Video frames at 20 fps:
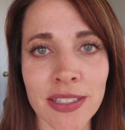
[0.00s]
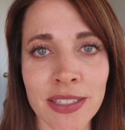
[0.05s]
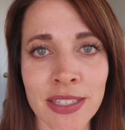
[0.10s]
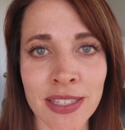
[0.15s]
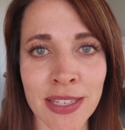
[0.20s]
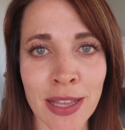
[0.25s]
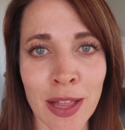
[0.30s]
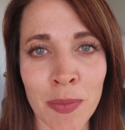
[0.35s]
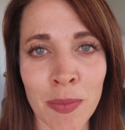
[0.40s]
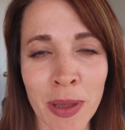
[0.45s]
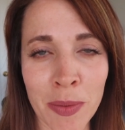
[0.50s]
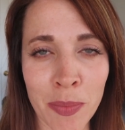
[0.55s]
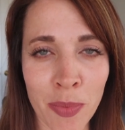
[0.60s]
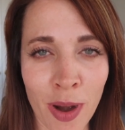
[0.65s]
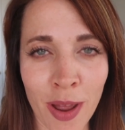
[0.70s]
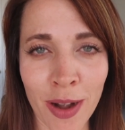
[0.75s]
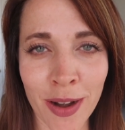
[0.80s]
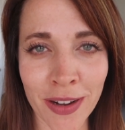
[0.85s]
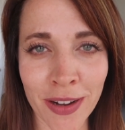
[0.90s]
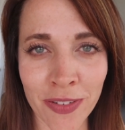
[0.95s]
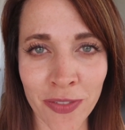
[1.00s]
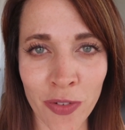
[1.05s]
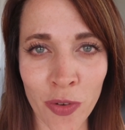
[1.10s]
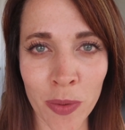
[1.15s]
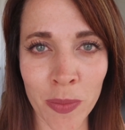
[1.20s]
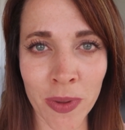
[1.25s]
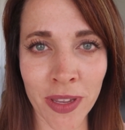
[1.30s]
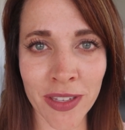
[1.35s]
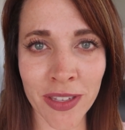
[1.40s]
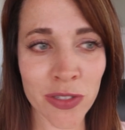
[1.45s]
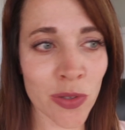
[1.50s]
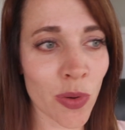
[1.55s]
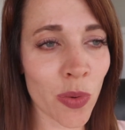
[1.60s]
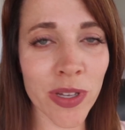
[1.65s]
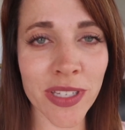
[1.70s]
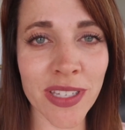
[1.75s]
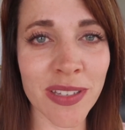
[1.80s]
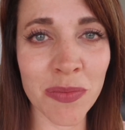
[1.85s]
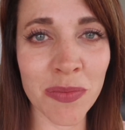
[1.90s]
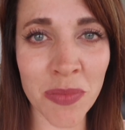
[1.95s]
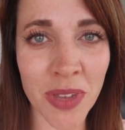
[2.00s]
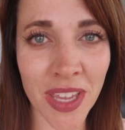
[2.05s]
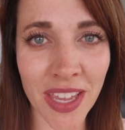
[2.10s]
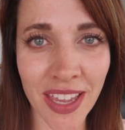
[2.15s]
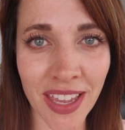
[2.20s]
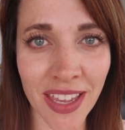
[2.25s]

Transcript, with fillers: sell my product for me. So it wasn't me,